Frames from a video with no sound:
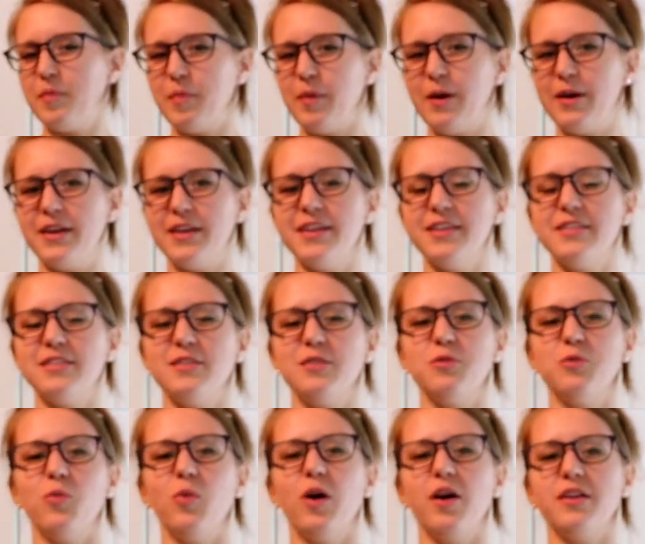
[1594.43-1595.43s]
body
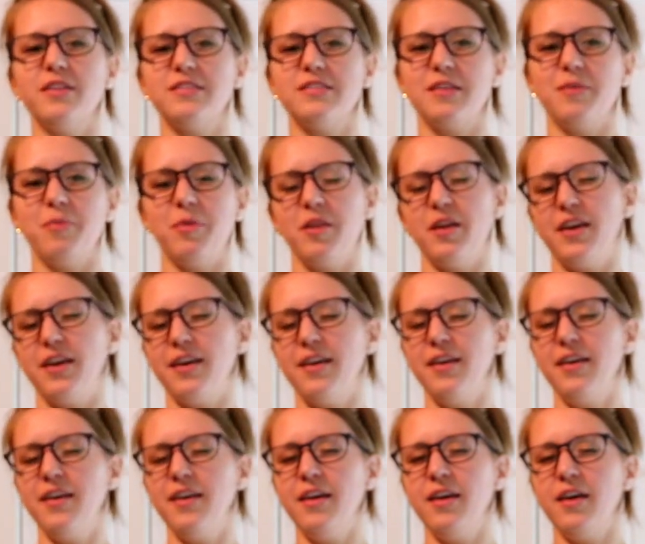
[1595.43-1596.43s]
to want
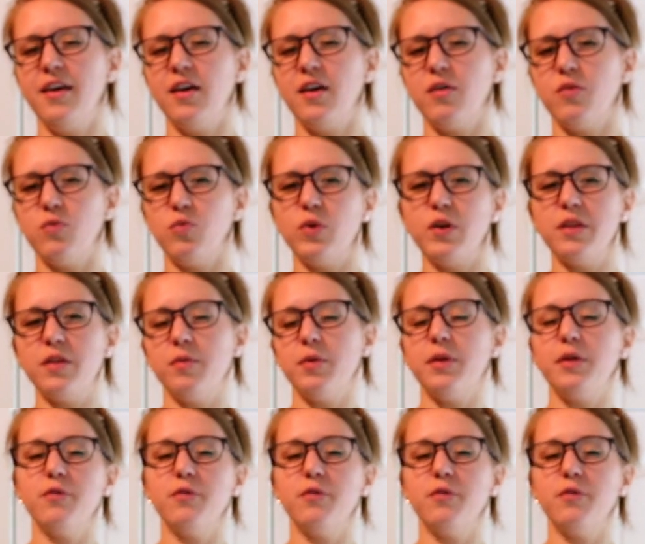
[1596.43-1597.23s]
something really,